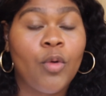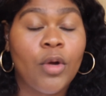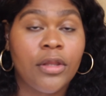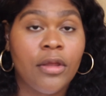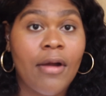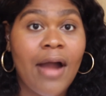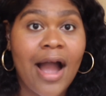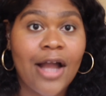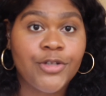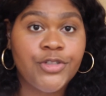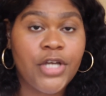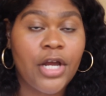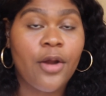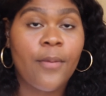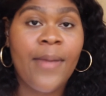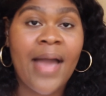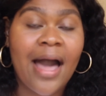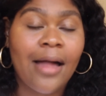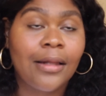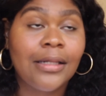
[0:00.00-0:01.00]
or their eyeshadow
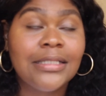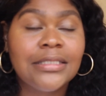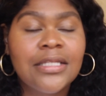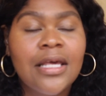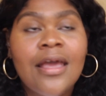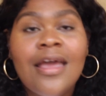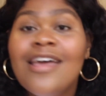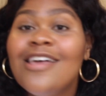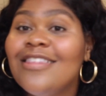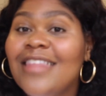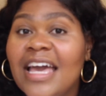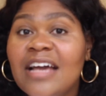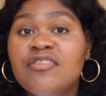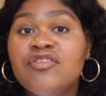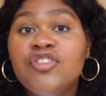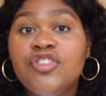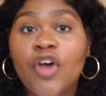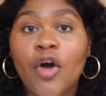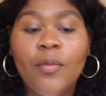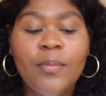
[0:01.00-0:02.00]
palettes. They have
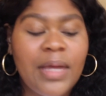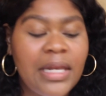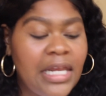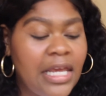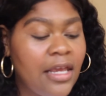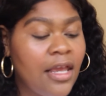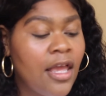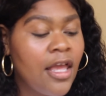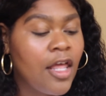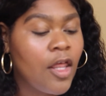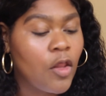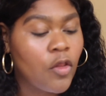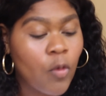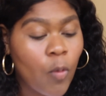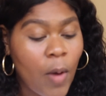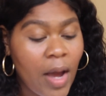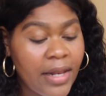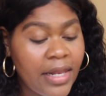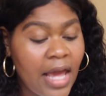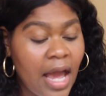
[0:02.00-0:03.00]
so many. The
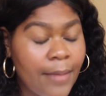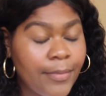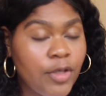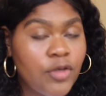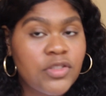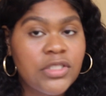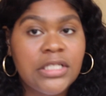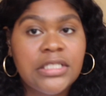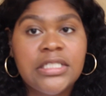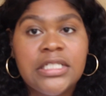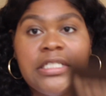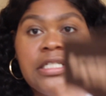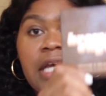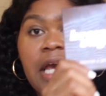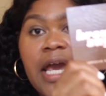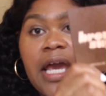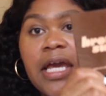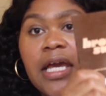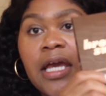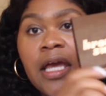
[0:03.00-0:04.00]
one that I'm using
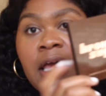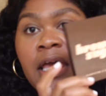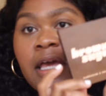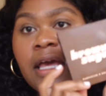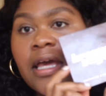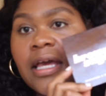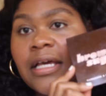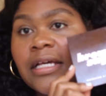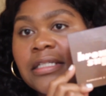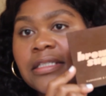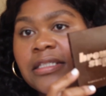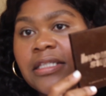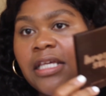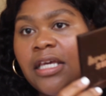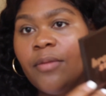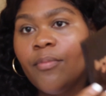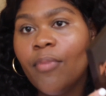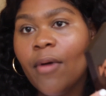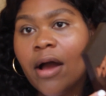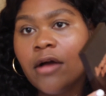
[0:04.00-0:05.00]
today is
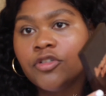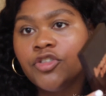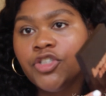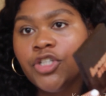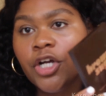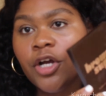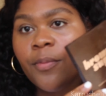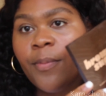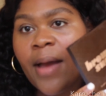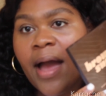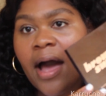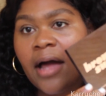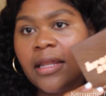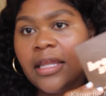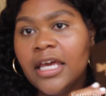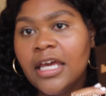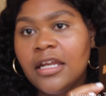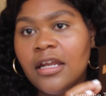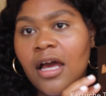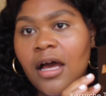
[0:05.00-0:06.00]
the Brown Sugar
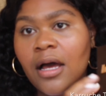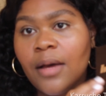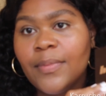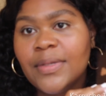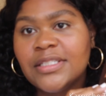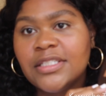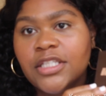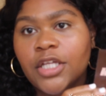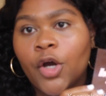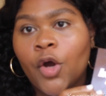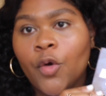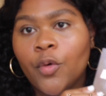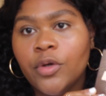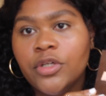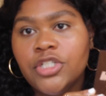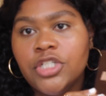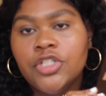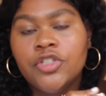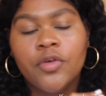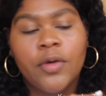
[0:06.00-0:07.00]
palette. It's the
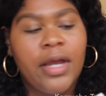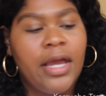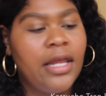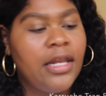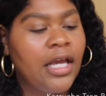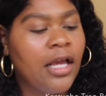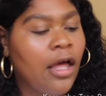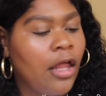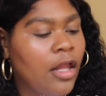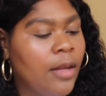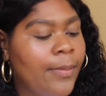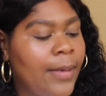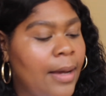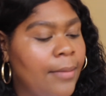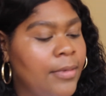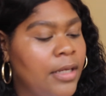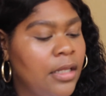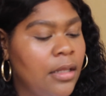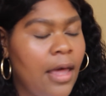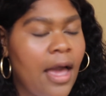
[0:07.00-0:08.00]
Karruche Tran and
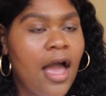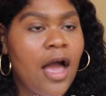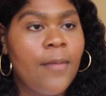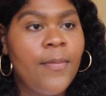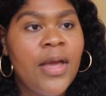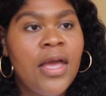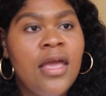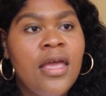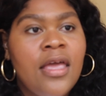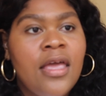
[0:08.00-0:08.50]
Colourpop collab.